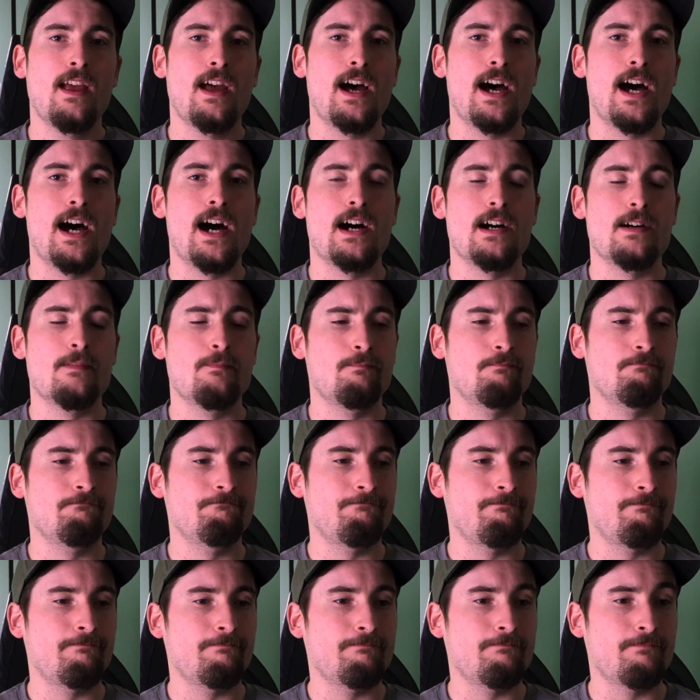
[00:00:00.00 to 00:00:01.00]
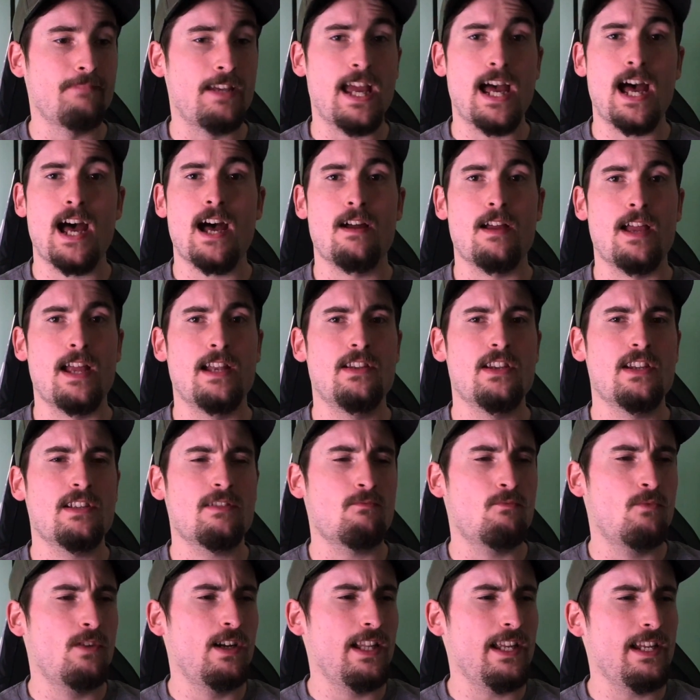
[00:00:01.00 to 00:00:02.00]
Um, yeah, it
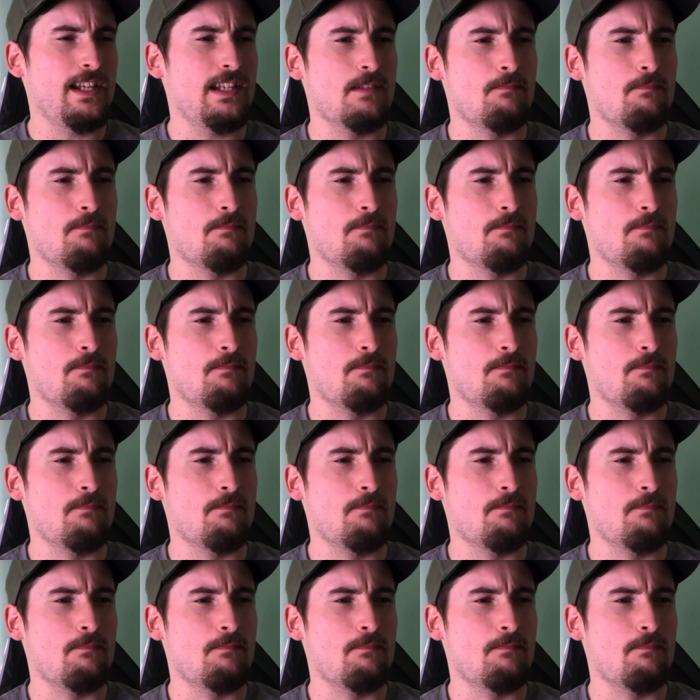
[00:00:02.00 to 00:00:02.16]
just really